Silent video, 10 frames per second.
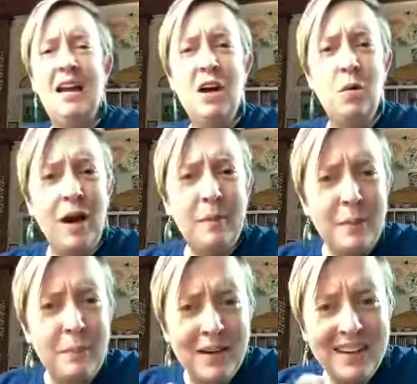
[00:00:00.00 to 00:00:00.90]
know. Why am I
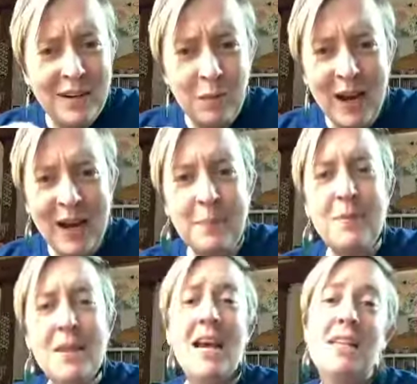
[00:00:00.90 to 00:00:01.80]
putting it away?
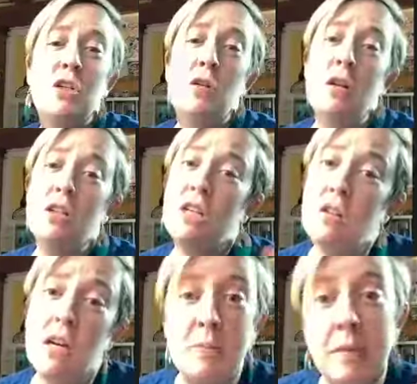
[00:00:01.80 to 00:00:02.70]
It's cool. Just
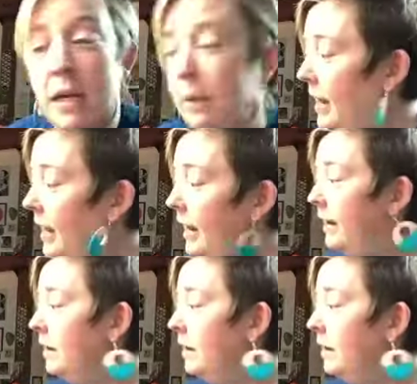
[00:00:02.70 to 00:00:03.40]
trust me. Bye.